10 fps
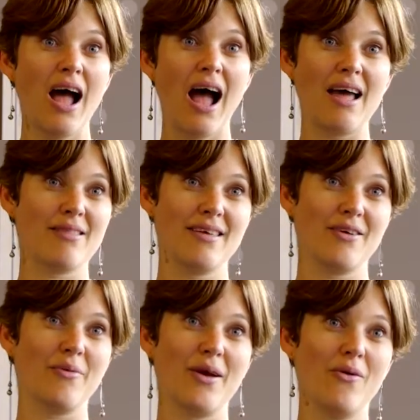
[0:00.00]
I
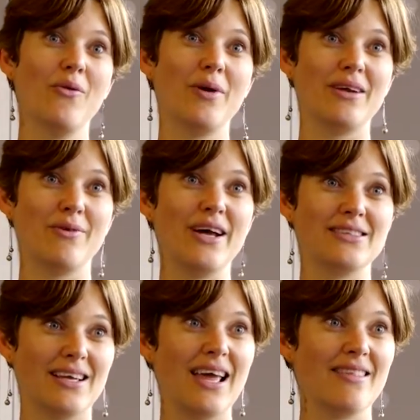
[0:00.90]
think we all want to work
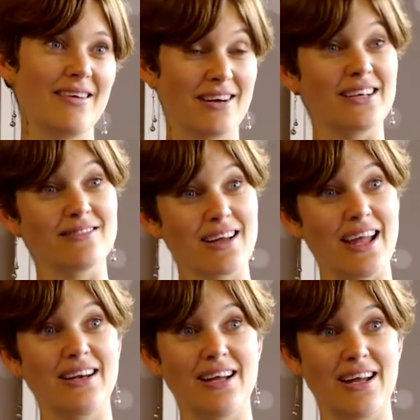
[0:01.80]
together
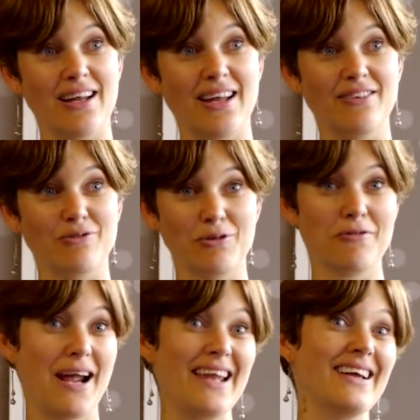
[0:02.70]
and
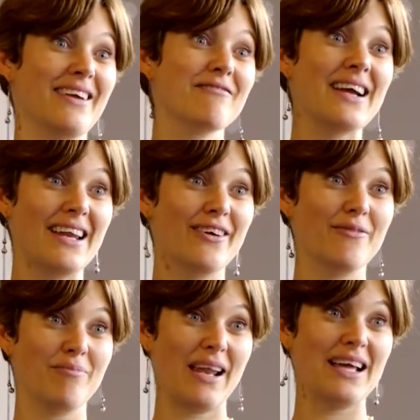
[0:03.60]
creating a really good
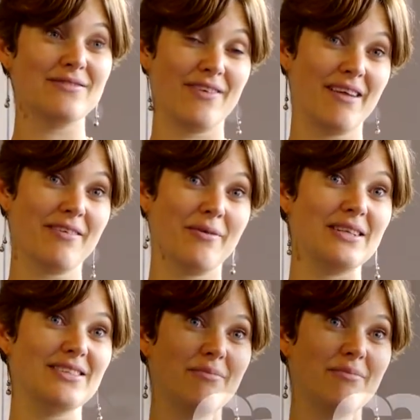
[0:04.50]
place for everyone to